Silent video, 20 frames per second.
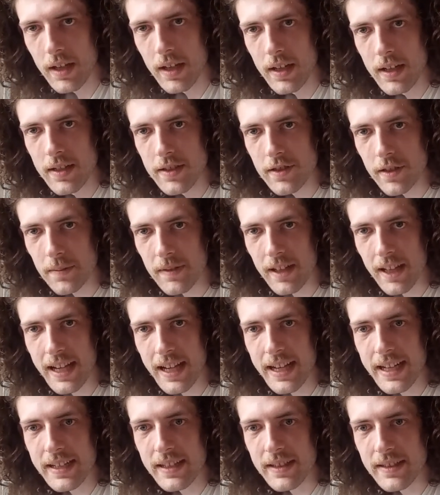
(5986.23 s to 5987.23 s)
So I'm
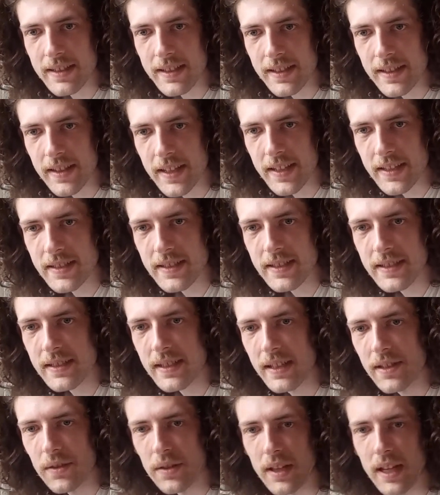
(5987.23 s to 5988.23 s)
glad I did this
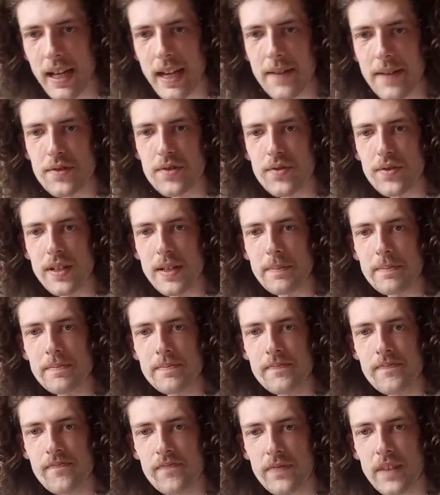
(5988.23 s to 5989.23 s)
little live stream.
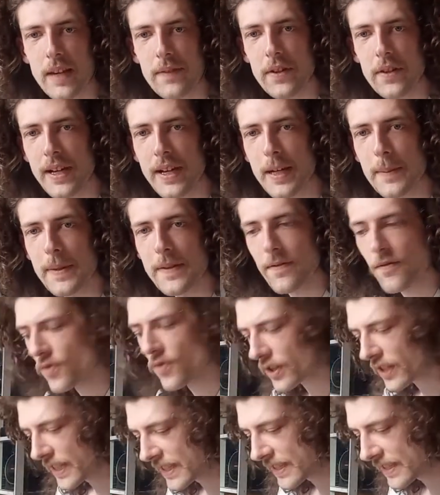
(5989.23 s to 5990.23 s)
Even though I had a bit of a
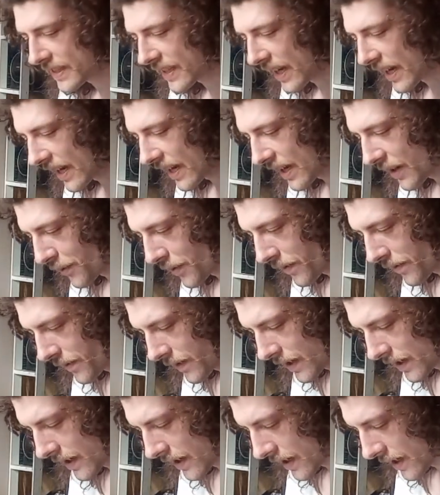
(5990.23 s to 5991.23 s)
rocky start with
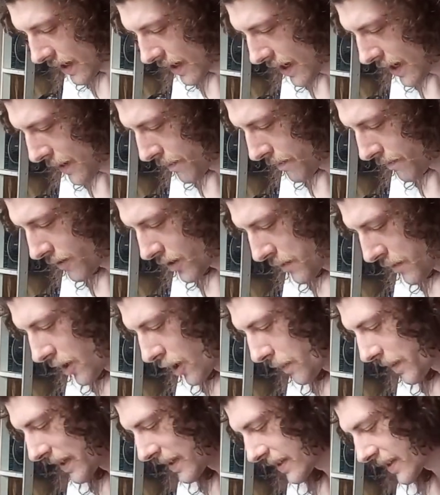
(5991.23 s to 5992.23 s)
some
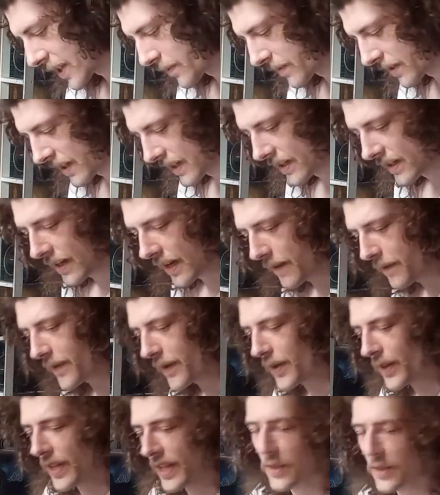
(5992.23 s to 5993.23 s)
knobheads coming in, I feel
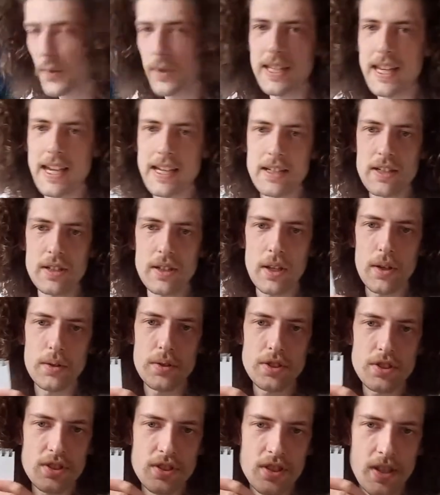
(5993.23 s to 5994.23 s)
like we're getting
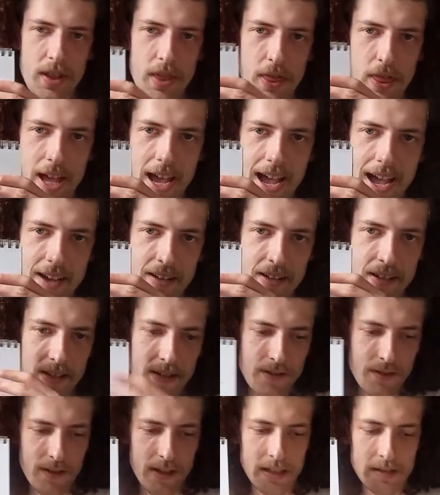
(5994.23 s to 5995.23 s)
close to that,
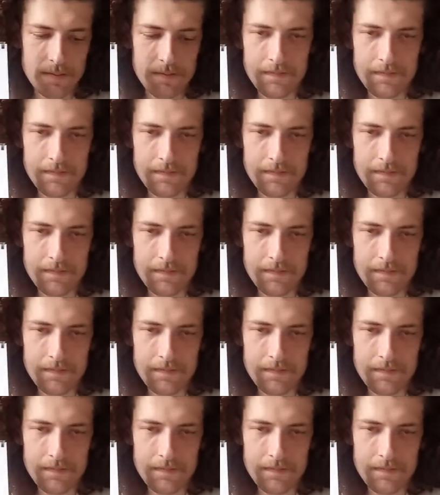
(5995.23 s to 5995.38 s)
right?